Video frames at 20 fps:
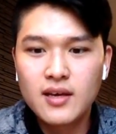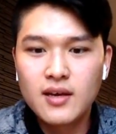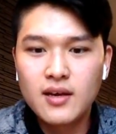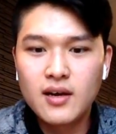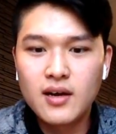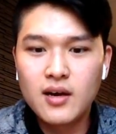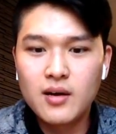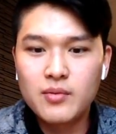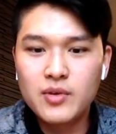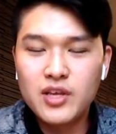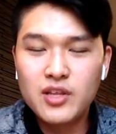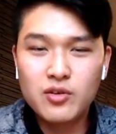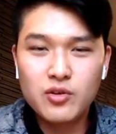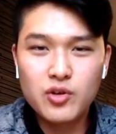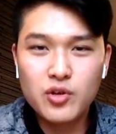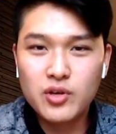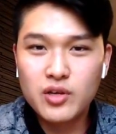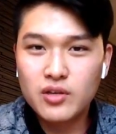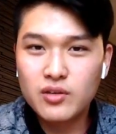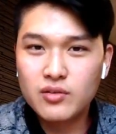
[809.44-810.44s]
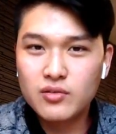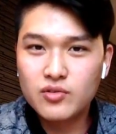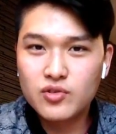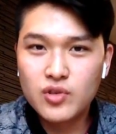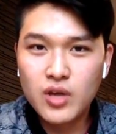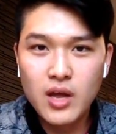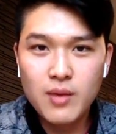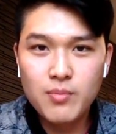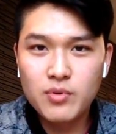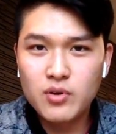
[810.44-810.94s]
Either you can
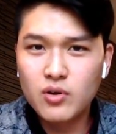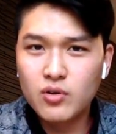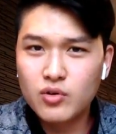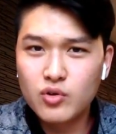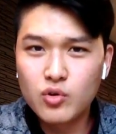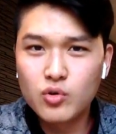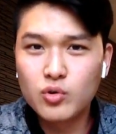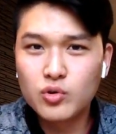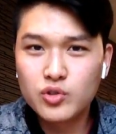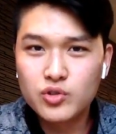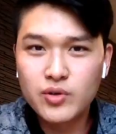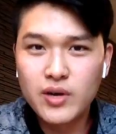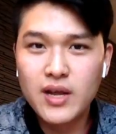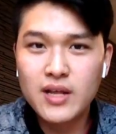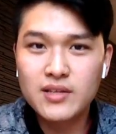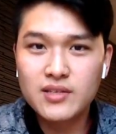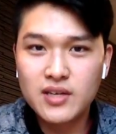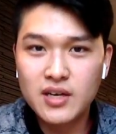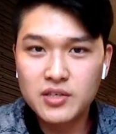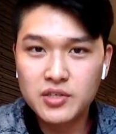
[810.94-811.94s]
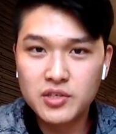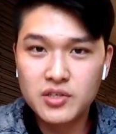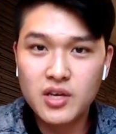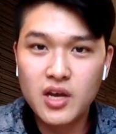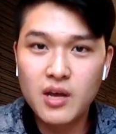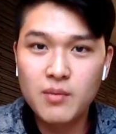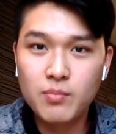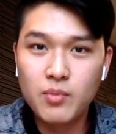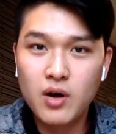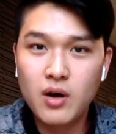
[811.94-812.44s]
type it on Google Trends and actually
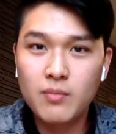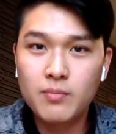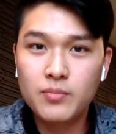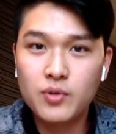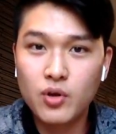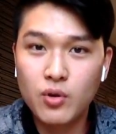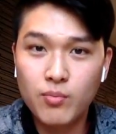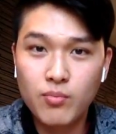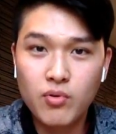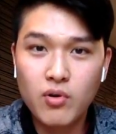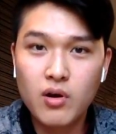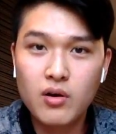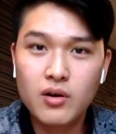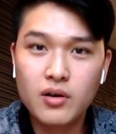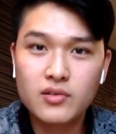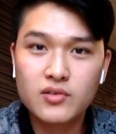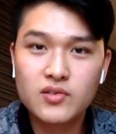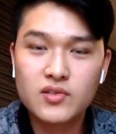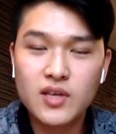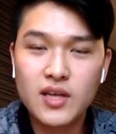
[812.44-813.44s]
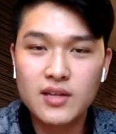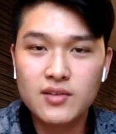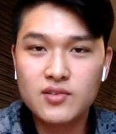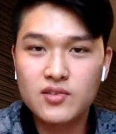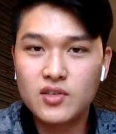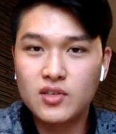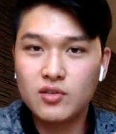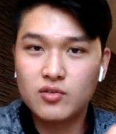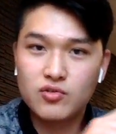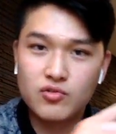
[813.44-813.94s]
type up your products and
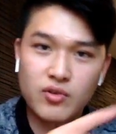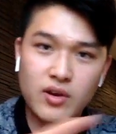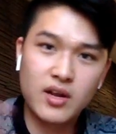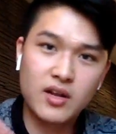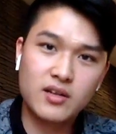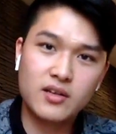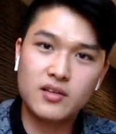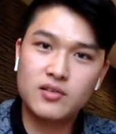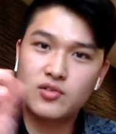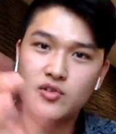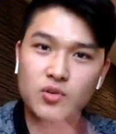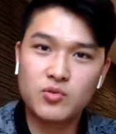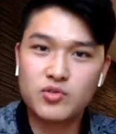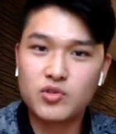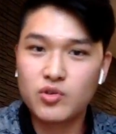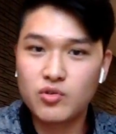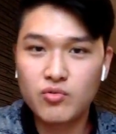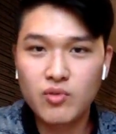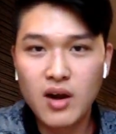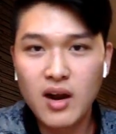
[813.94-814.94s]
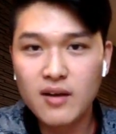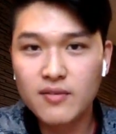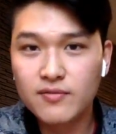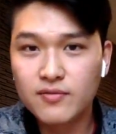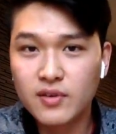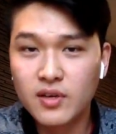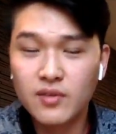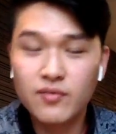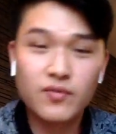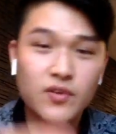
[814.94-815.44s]
see the trend. It shows your
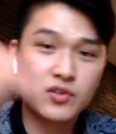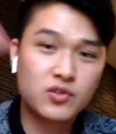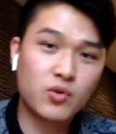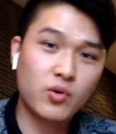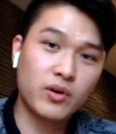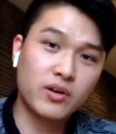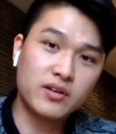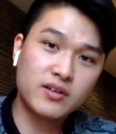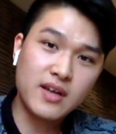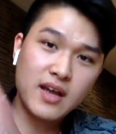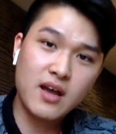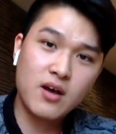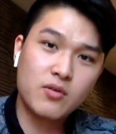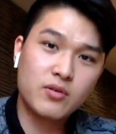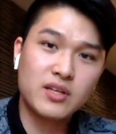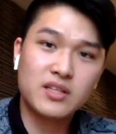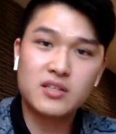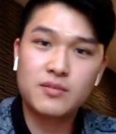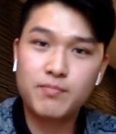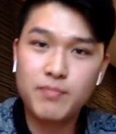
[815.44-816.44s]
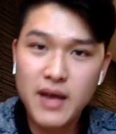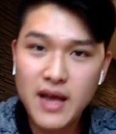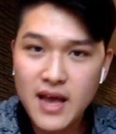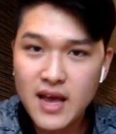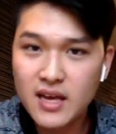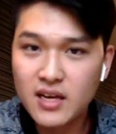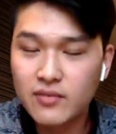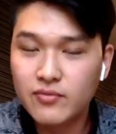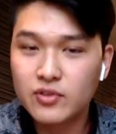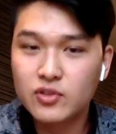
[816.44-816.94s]
graph. If it's going down, it's
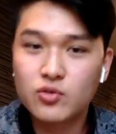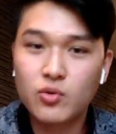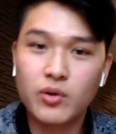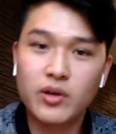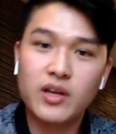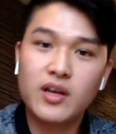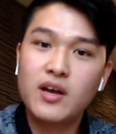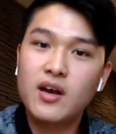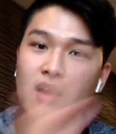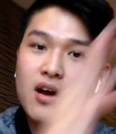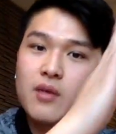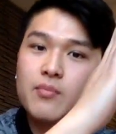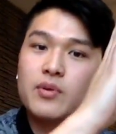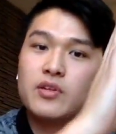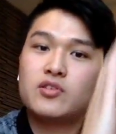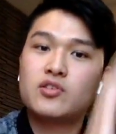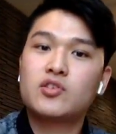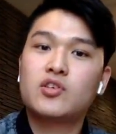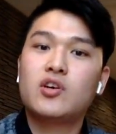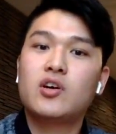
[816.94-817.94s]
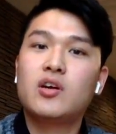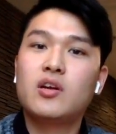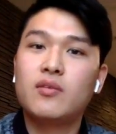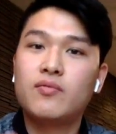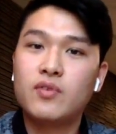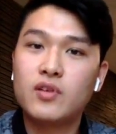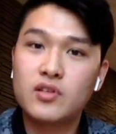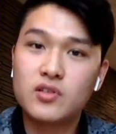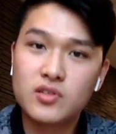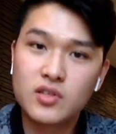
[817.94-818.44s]
bad. If it's going up, it's good.
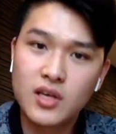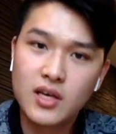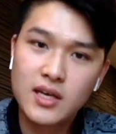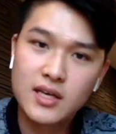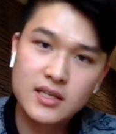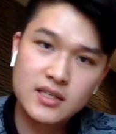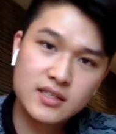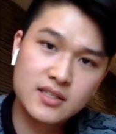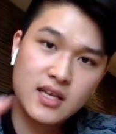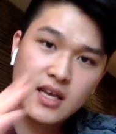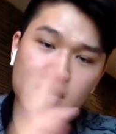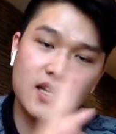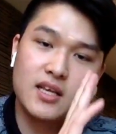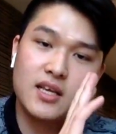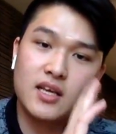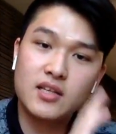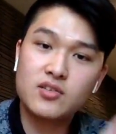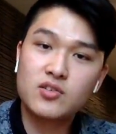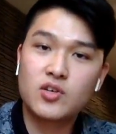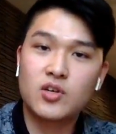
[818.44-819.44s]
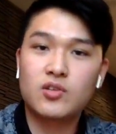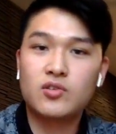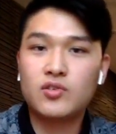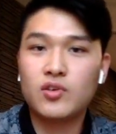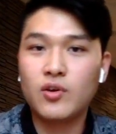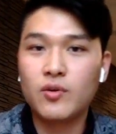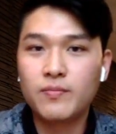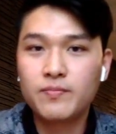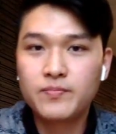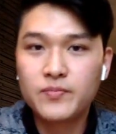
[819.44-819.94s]
If it's steady, it's good
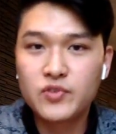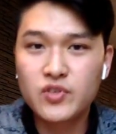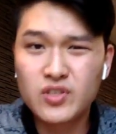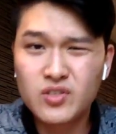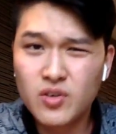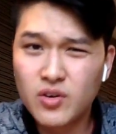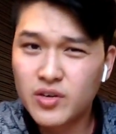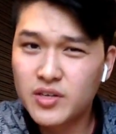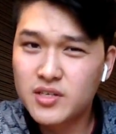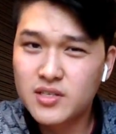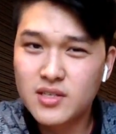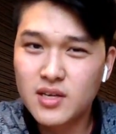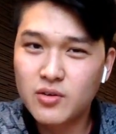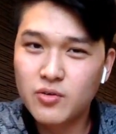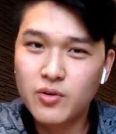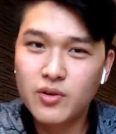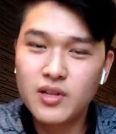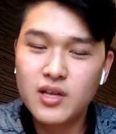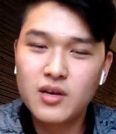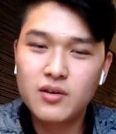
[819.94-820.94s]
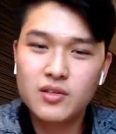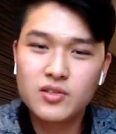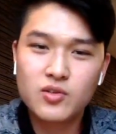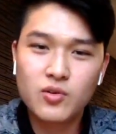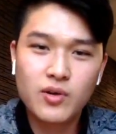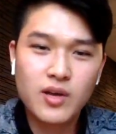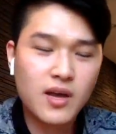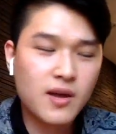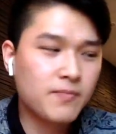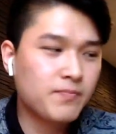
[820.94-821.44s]
too. So as long as it's not going down, it's
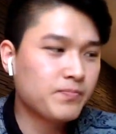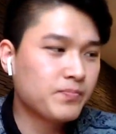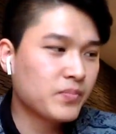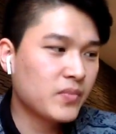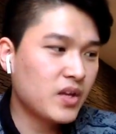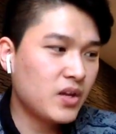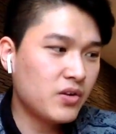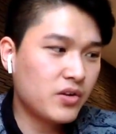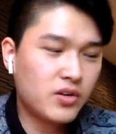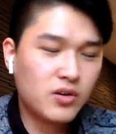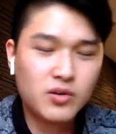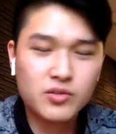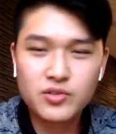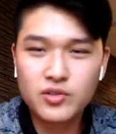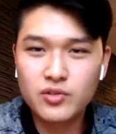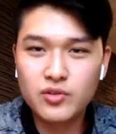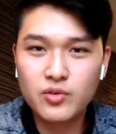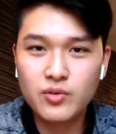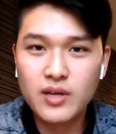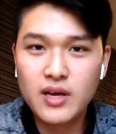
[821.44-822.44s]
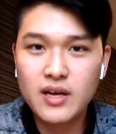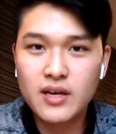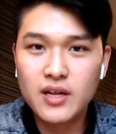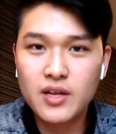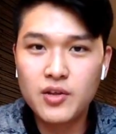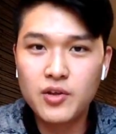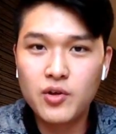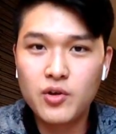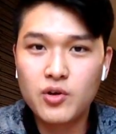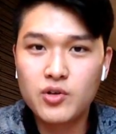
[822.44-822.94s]
okay. And you can also do that
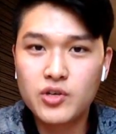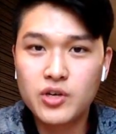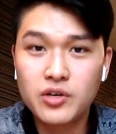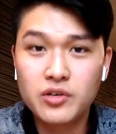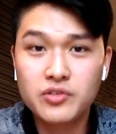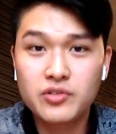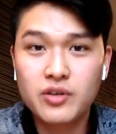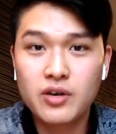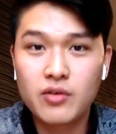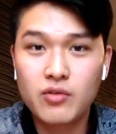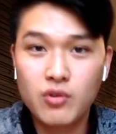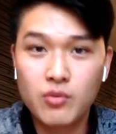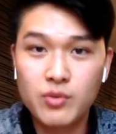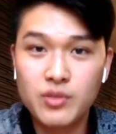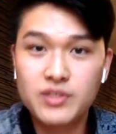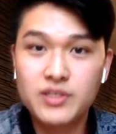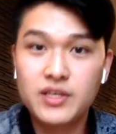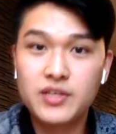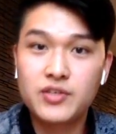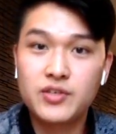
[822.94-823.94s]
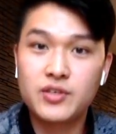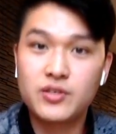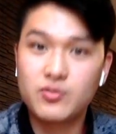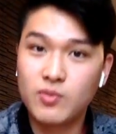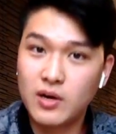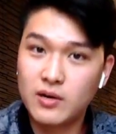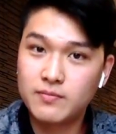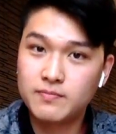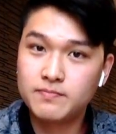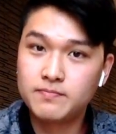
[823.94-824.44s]
in your Jungle Scout Chrome extension as
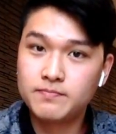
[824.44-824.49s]
well.